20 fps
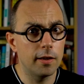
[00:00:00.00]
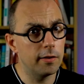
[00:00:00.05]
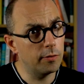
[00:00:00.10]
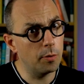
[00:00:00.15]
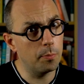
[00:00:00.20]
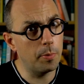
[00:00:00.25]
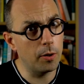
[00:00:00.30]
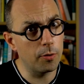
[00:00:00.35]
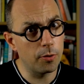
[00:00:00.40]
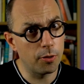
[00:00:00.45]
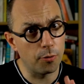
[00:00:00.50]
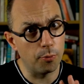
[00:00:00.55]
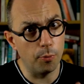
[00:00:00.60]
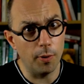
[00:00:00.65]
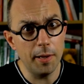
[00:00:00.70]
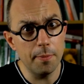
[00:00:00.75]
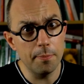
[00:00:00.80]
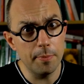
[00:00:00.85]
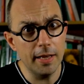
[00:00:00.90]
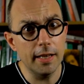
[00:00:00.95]
there's about
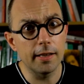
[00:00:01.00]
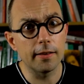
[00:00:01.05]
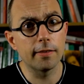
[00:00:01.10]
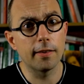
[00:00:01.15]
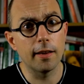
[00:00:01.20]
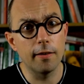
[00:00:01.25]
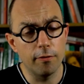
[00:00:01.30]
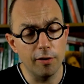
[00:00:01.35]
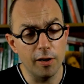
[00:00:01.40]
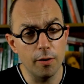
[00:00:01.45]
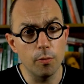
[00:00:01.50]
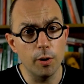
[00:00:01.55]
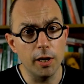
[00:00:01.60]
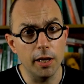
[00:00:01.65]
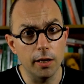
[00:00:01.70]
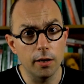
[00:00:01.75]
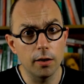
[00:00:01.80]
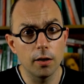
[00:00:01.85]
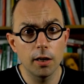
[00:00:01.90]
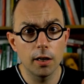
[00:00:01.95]
3 meals every
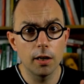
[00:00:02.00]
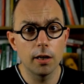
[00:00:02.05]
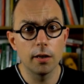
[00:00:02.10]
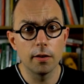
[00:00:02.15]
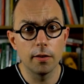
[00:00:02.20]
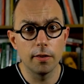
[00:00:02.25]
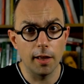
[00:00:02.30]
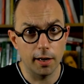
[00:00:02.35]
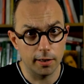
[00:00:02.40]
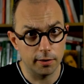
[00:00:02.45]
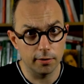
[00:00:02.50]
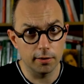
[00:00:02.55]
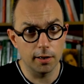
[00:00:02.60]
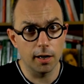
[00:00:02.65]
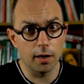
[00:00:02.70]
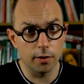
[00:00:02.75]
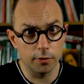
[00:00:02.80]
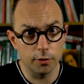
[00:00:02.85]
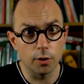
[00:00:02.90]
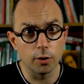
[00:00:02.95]
week that
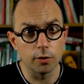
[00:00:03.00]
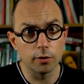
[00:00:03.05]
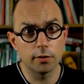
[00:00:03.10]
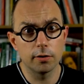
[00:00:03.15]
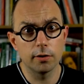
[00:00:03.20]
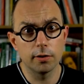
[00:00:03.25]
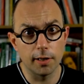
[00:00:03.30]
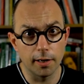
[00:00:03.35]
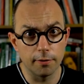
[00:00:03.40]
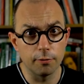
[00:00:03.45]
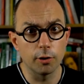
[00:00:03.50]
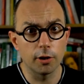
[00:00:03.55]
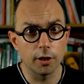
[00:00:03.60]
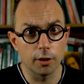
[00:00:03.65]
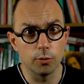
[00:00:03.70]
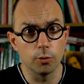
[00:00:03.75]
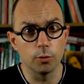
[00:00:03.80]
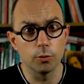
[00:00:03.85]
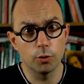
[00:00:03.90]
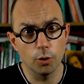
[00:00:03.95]
are not
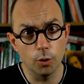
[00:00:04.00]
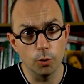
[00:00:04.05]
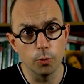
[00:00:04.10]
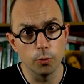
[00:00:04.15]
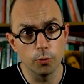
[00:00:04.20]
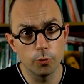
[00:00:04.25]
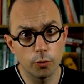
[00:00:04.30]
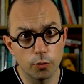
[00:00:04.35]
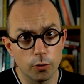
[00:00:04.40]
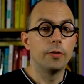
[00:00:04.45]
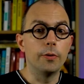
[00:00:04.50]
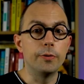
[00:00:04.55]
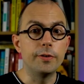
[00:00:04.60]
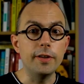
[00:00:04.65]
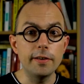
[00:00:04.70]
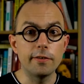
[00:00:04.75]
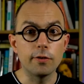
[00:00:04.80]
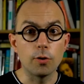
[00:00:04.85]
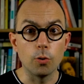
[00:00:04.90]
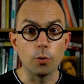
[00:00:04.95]
avocado toast. The
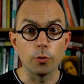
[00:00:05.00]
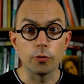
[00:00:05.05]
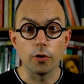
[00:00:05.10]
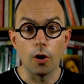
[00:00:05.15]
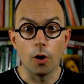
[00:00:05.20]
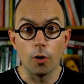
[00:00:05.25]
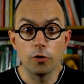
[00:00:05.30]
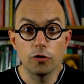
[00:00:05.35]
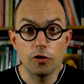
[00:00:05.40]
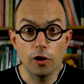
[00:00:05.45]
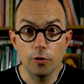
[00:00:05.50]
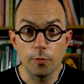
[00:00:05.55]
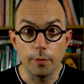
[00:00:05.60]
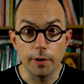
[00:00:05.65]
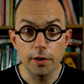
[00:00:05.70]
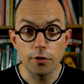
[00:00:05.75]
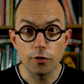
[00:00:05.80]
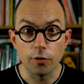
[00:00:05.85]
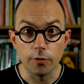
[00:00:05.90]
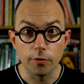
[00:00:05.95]
discourse on
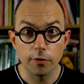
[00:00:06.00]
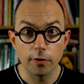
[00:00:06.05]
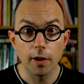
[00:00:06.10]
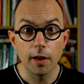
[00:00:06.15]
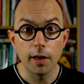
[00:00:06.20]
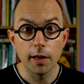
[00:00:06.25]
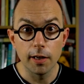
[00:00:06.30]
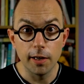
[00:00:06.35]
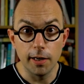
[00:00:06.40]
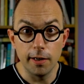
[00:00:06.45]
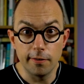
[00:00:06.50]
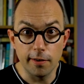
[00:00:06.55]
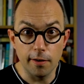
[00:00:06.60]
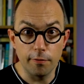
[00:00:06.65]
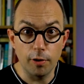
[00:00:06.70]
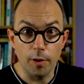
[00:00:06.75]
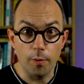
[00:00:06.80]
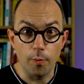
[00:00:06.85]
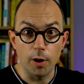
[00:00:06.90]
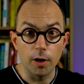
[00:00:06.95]
generations is
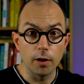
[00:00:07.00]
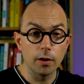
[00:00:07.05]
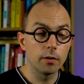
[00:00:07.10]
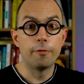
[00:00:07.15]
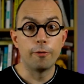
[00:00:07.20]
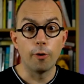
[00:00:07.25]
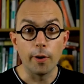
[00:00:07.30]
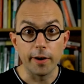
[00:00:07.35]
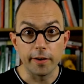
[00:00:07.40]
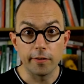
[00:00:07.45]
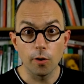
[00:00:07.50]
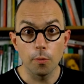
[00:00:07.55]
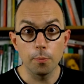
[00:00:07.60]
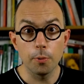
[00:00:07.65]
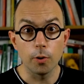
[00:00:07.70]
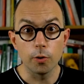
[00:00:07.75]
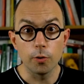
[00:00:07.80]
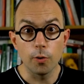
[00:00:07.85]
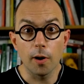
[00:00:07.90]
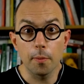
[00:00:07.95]
everywhere. For
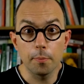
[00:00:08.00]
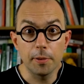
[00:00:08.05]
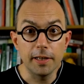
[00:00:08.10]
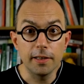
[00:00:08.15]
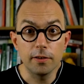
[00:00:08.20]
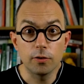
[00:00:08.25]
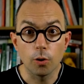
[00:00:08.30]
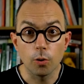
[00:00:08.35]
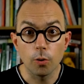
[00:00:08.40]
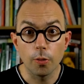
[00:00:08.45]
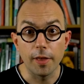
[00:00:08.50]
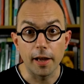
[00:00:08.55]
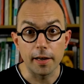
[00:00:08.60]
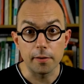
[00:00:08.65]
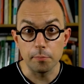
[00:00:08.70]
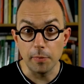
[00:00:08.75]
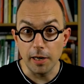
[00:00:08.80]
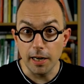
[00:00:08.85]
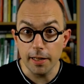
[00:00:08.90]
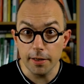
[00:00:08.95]
example, you are being told that
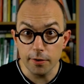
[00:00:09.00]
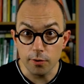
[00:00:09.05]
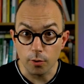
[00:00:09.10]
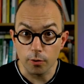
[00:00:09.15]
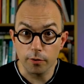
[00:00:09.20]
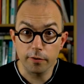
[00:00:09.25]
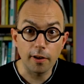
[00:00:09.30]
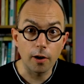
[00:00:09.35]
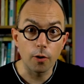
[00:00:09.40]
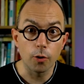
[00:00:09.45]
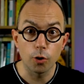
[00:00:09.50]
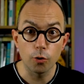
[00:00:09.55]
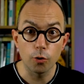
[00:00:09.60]
millennials are a